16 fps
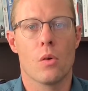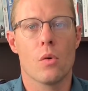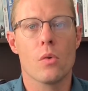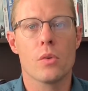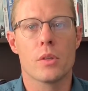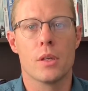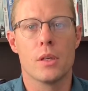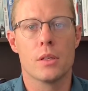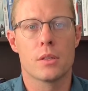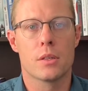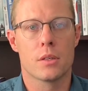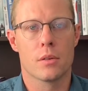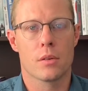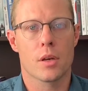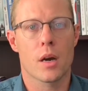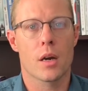all
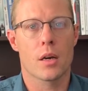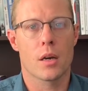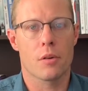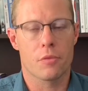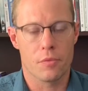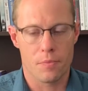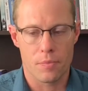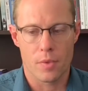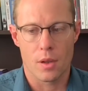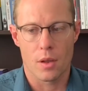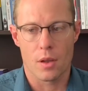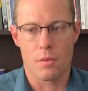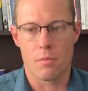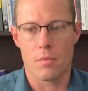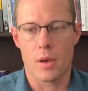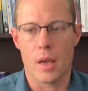these kind of
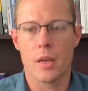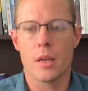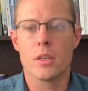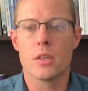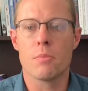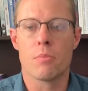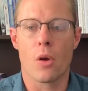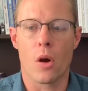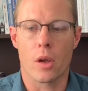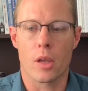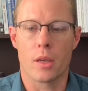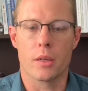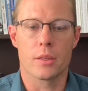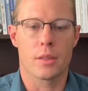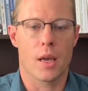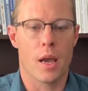energy
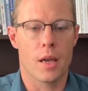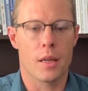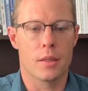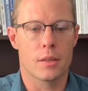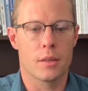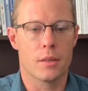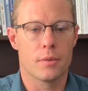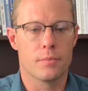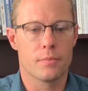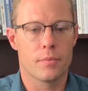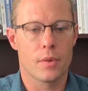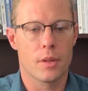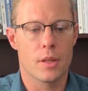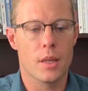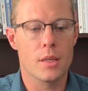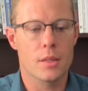blockings and
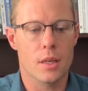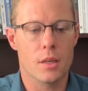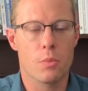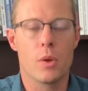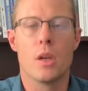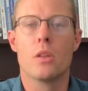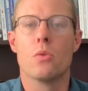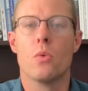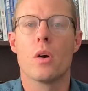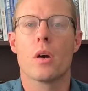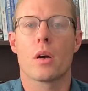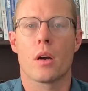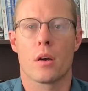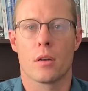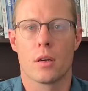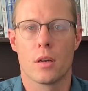things that we need to
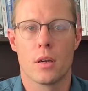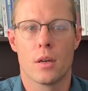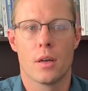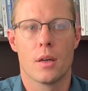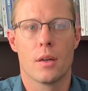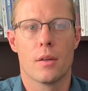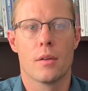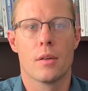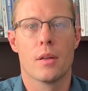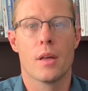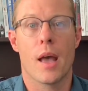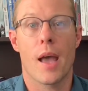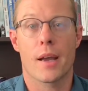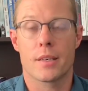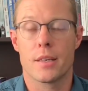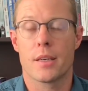work on
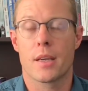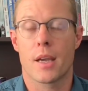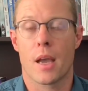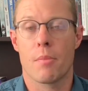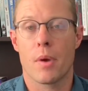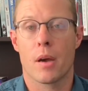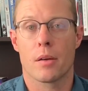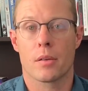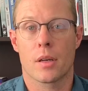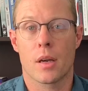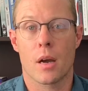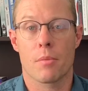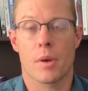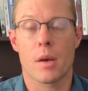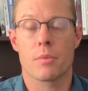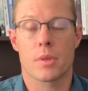actually
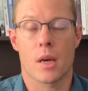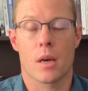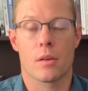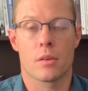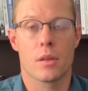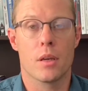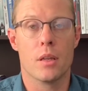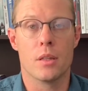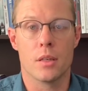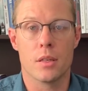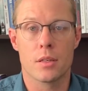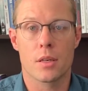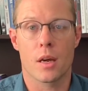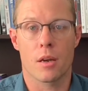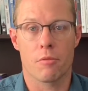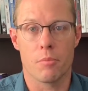comes out in
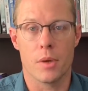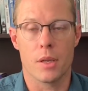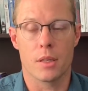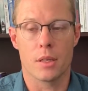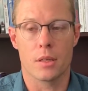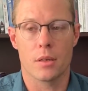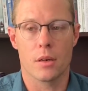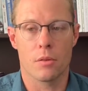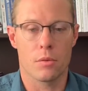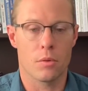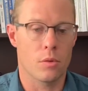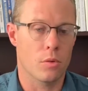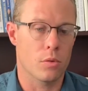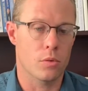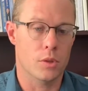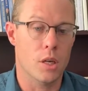these kind of meeting
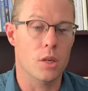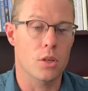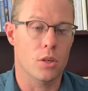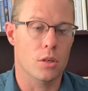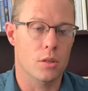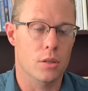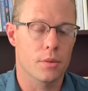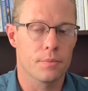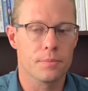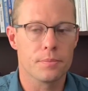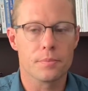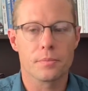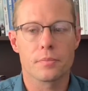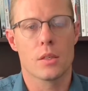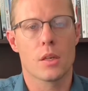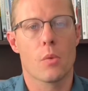or sessions.
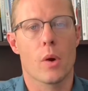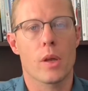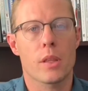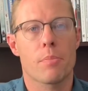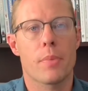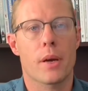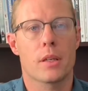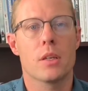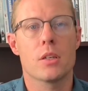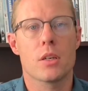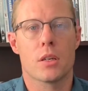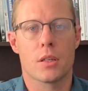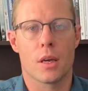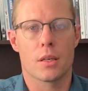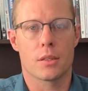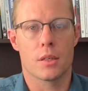So what the
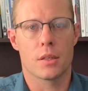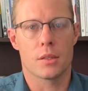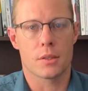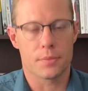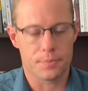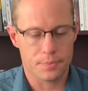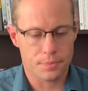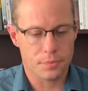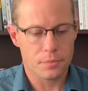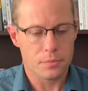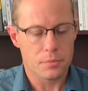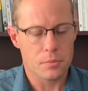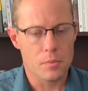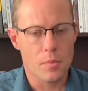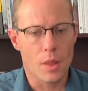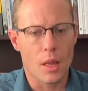practitioner does is,
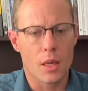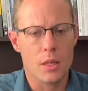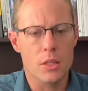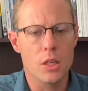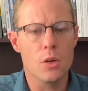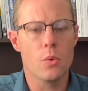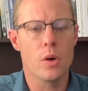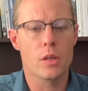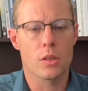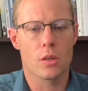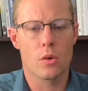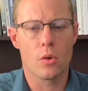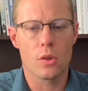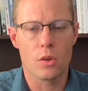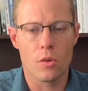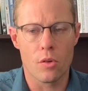she
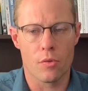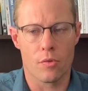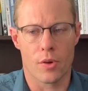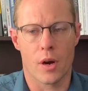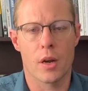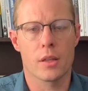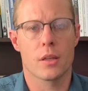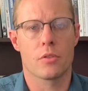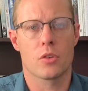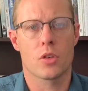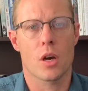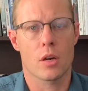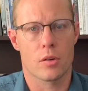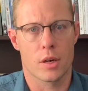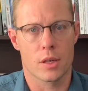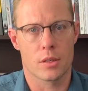works according to a variety of
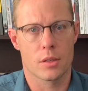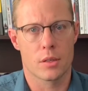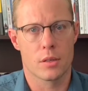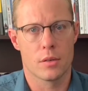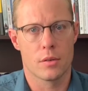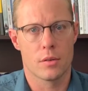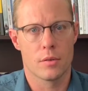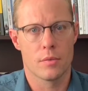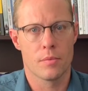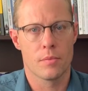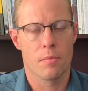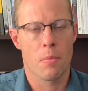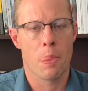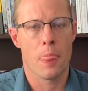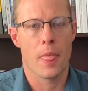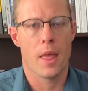chakras,
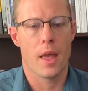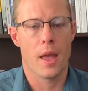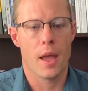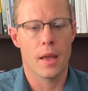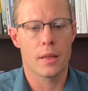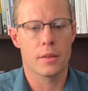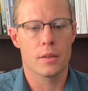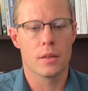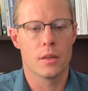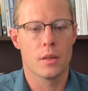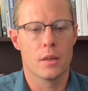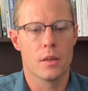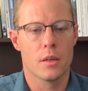and